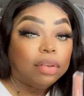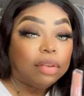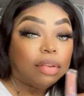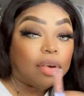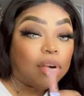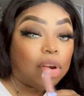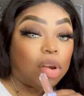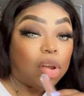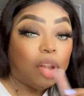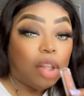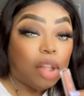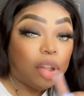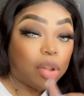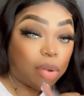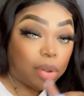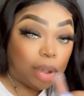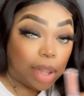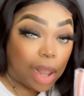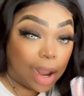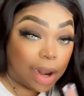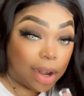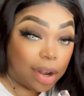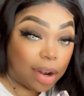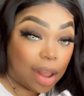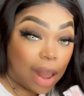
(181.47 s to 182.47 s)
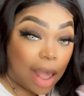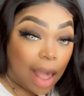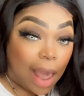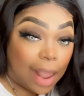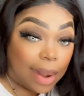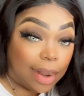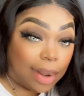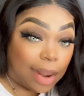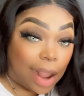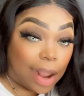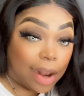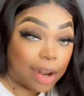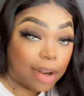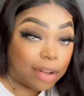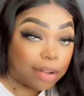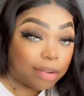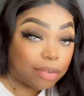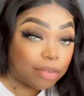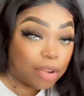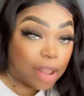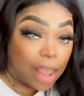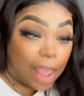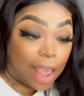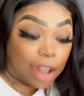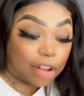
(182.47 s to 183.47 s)
or a little lighter highlighter
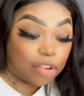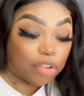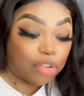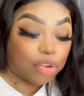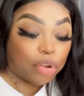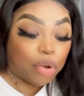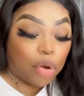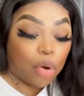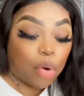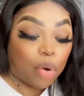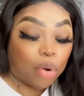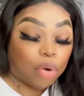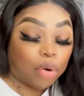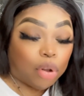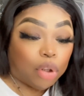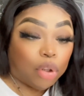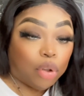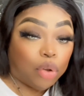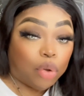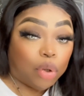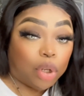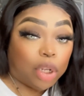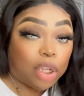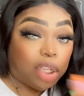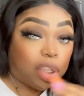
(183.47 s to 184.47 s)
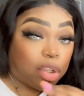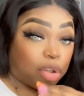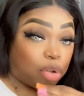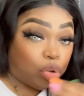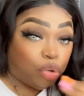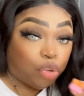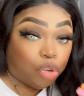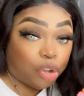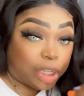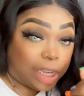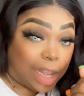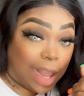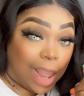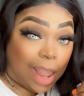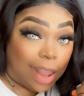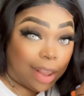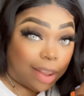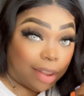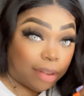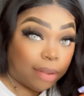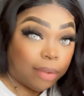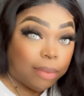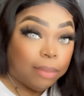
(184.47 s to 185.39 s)
action going on, you know, the little shellac.